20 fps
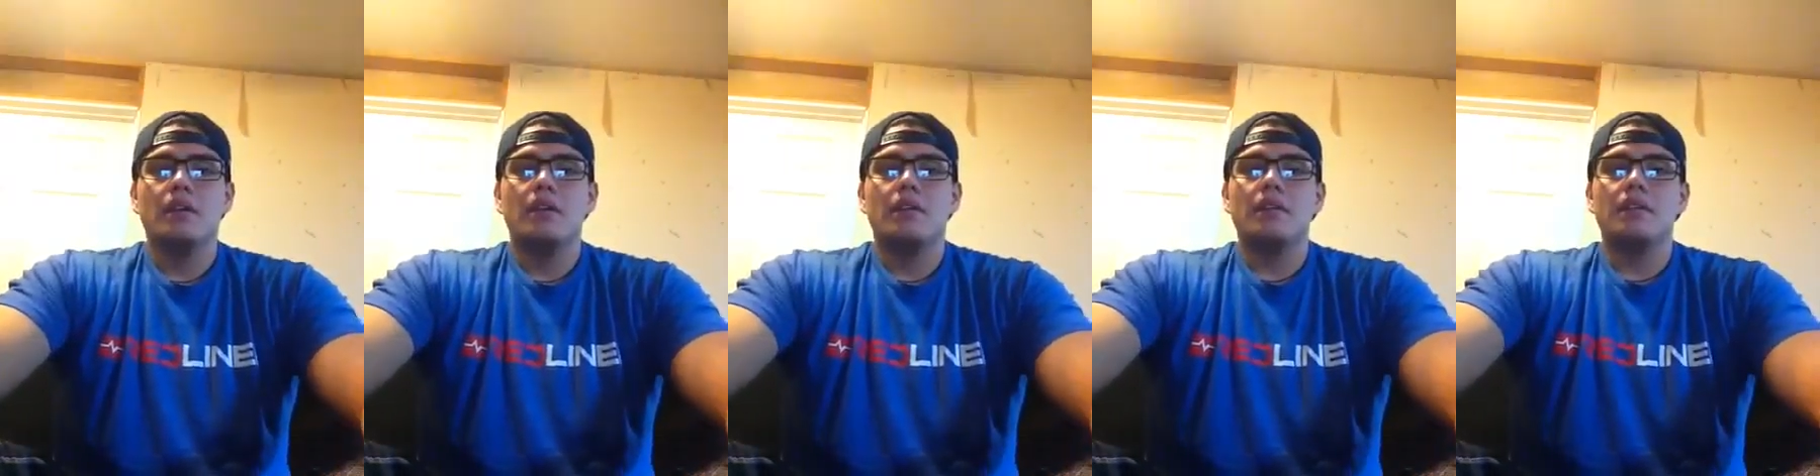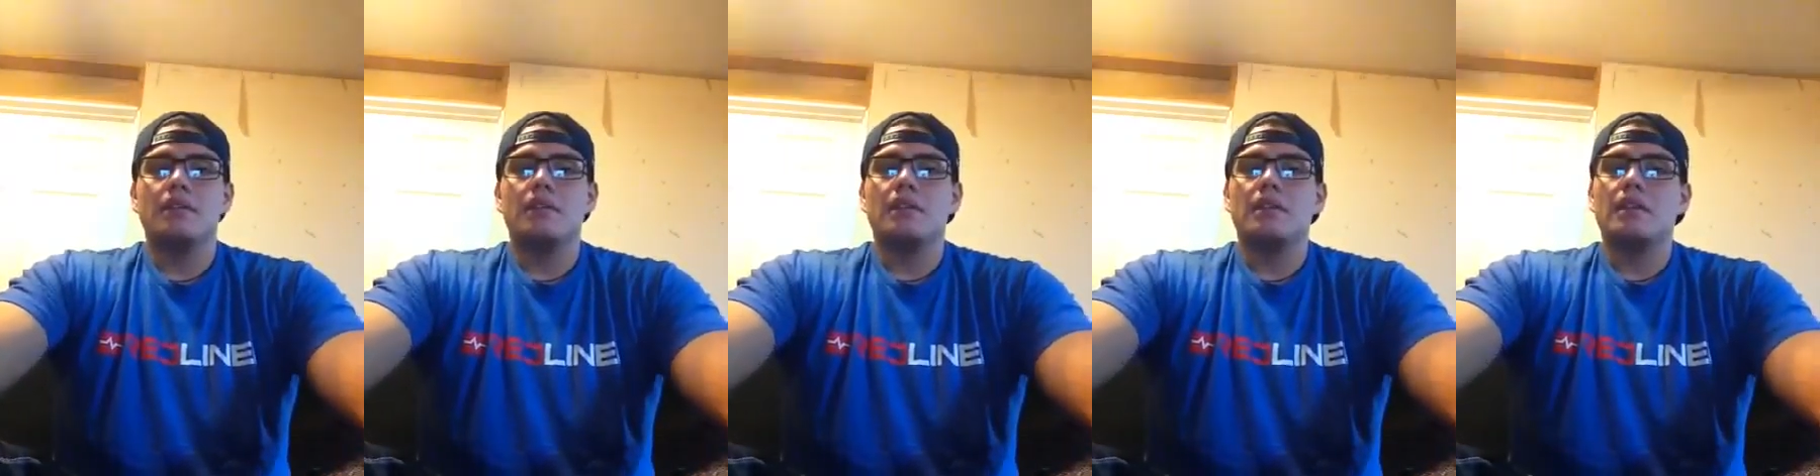
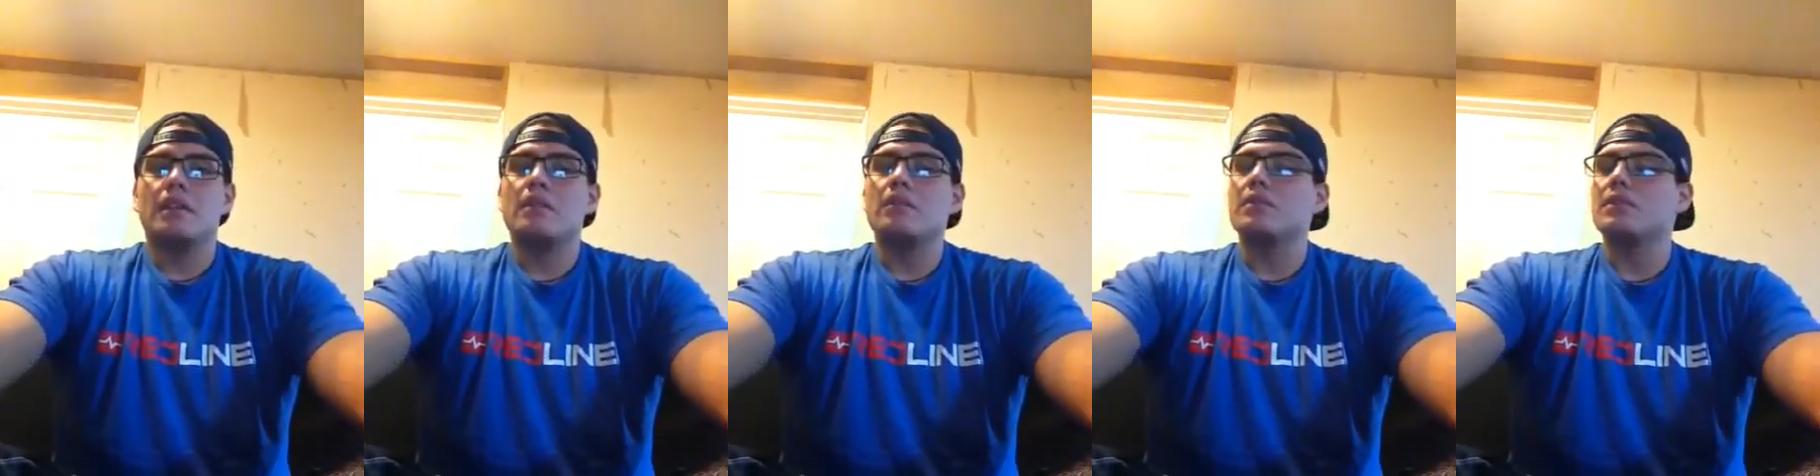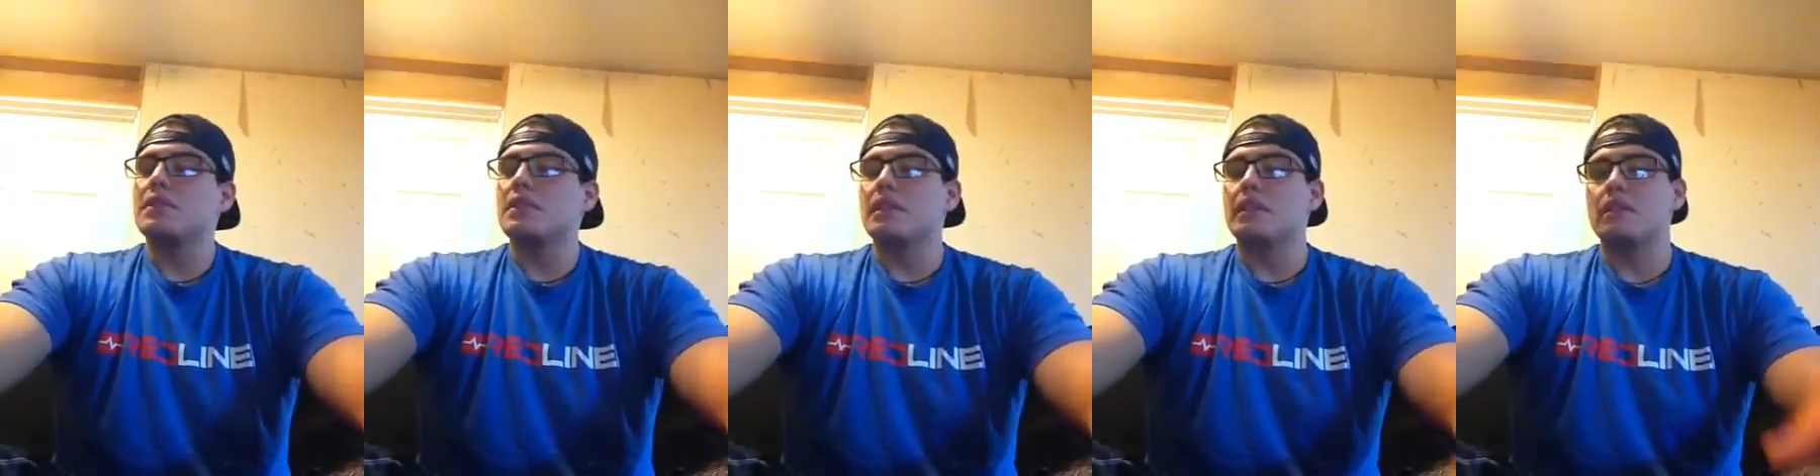They're saying that it
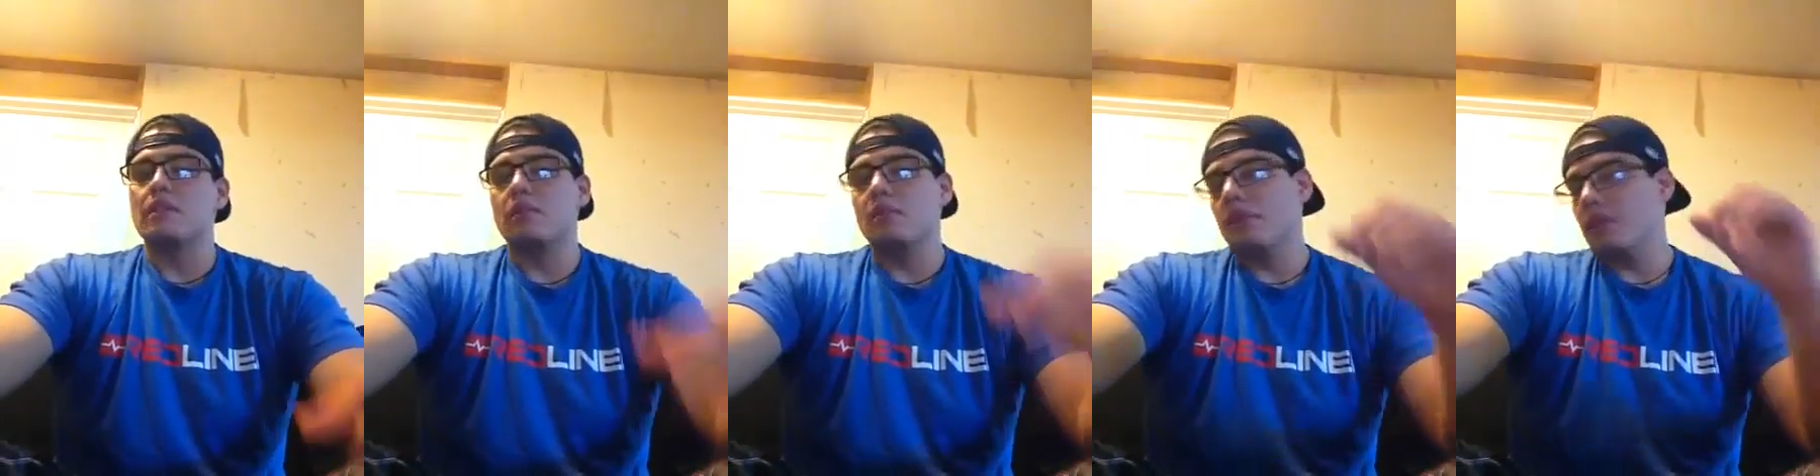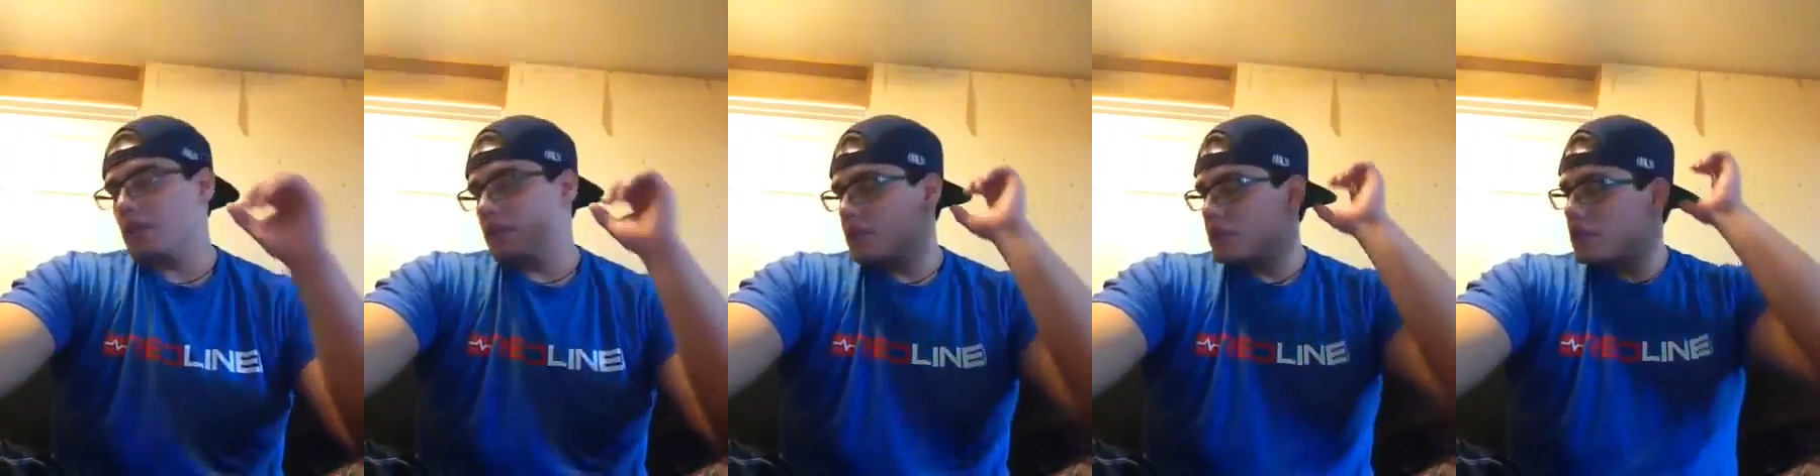was a little
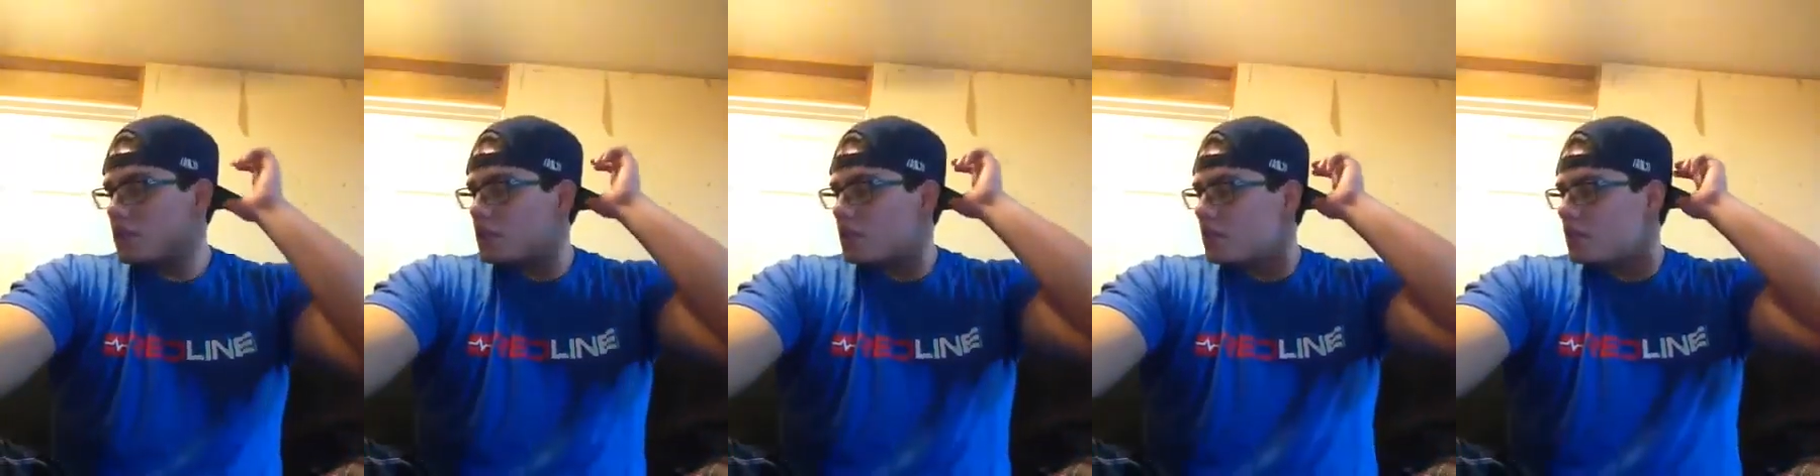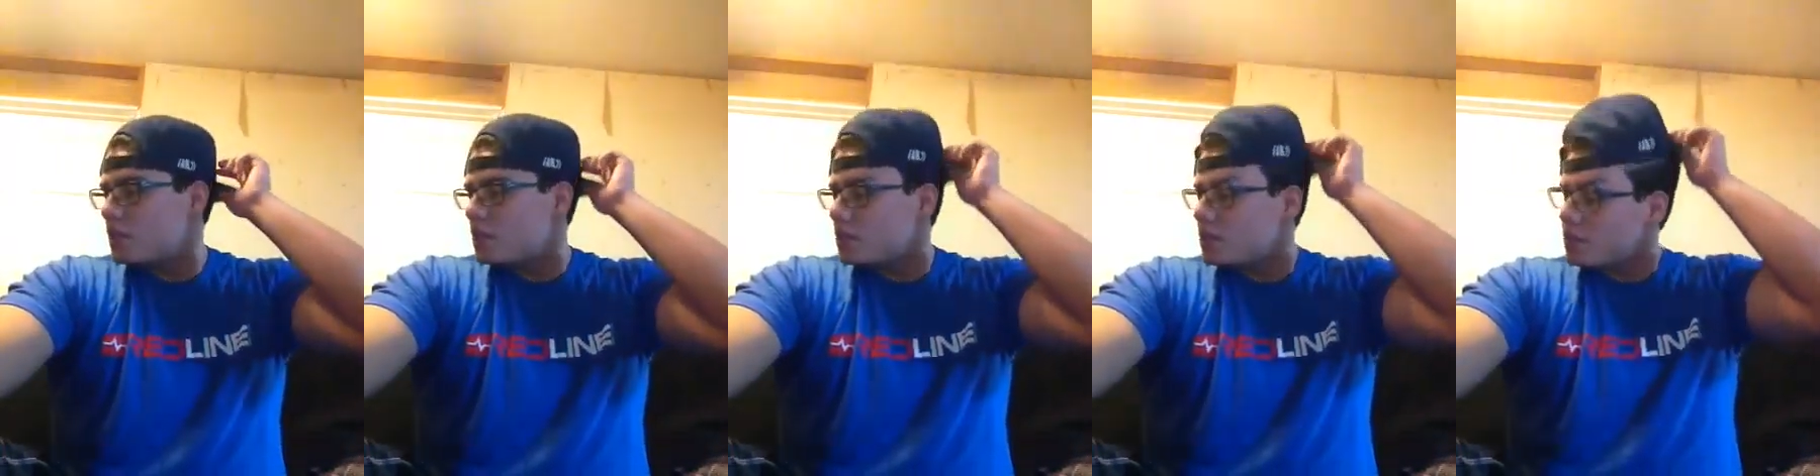bit
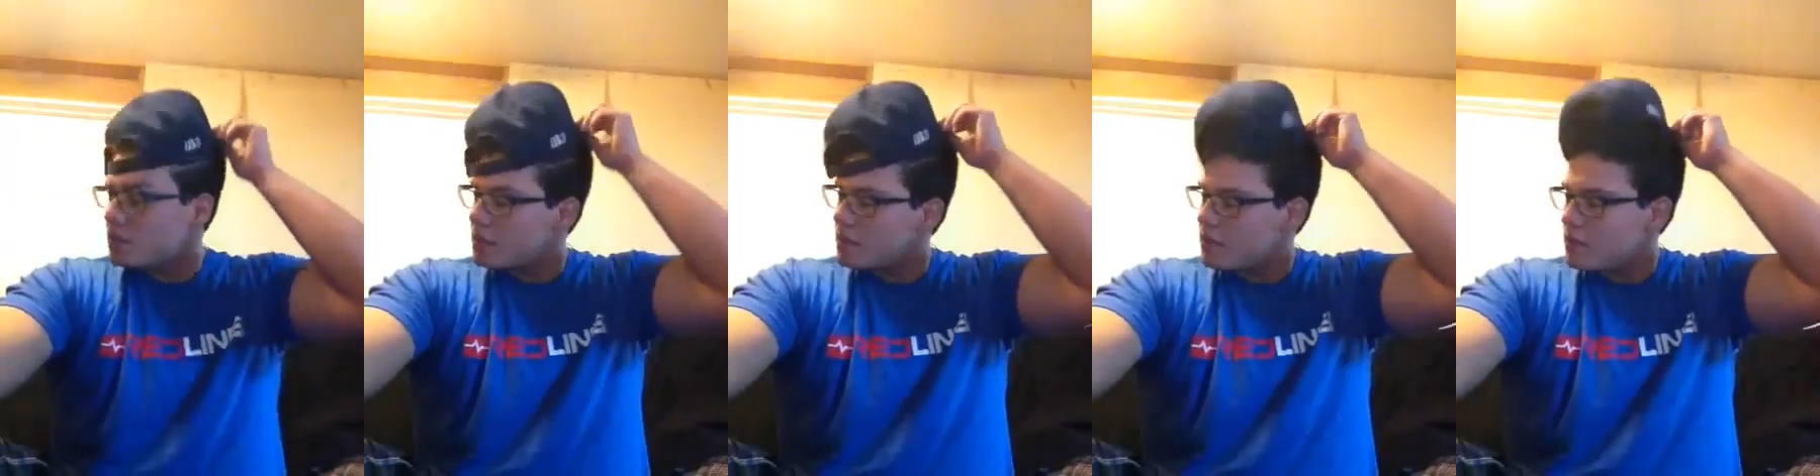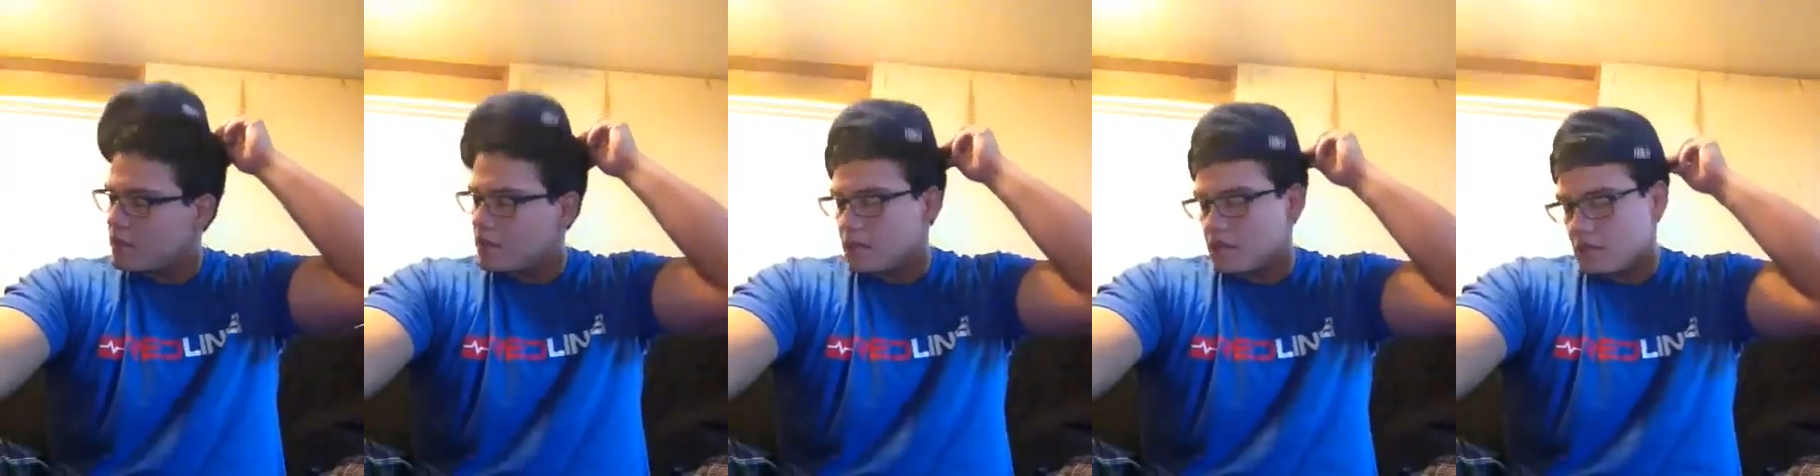easier
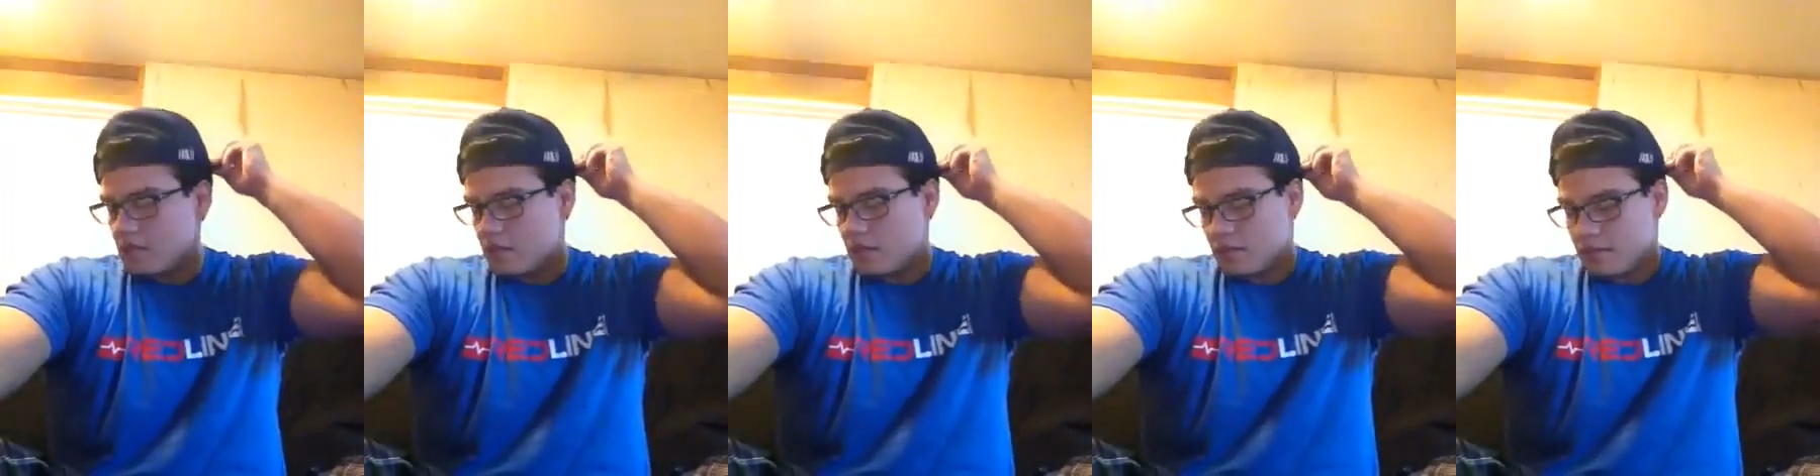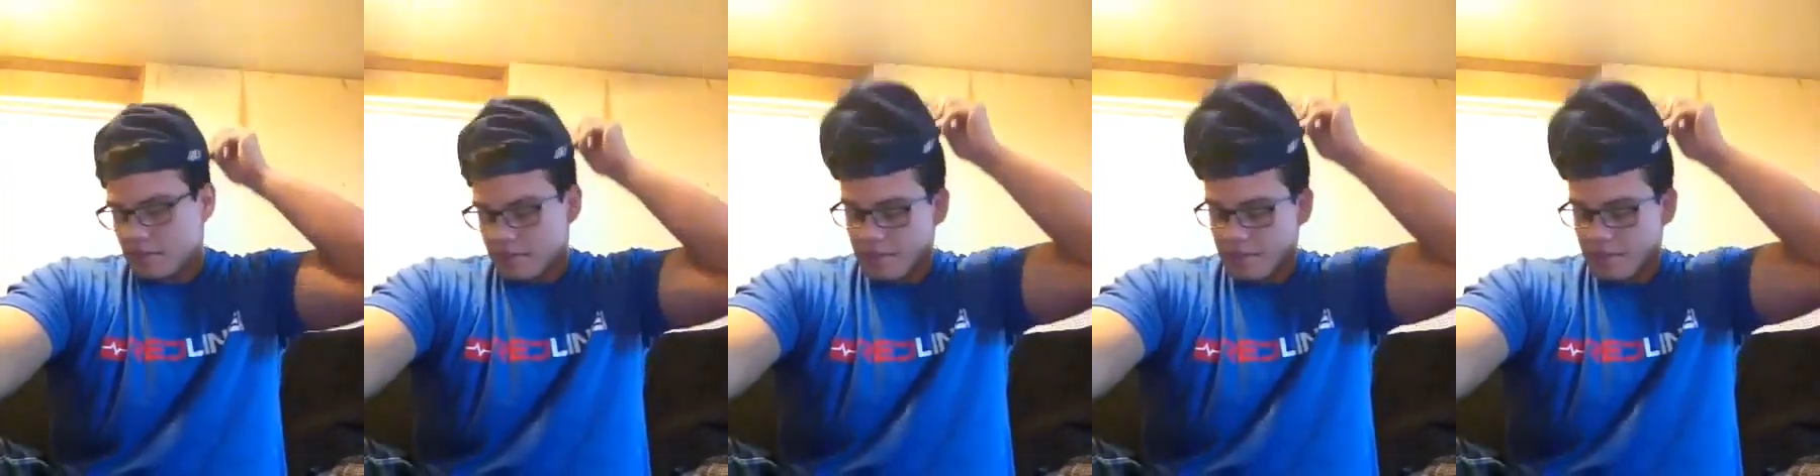than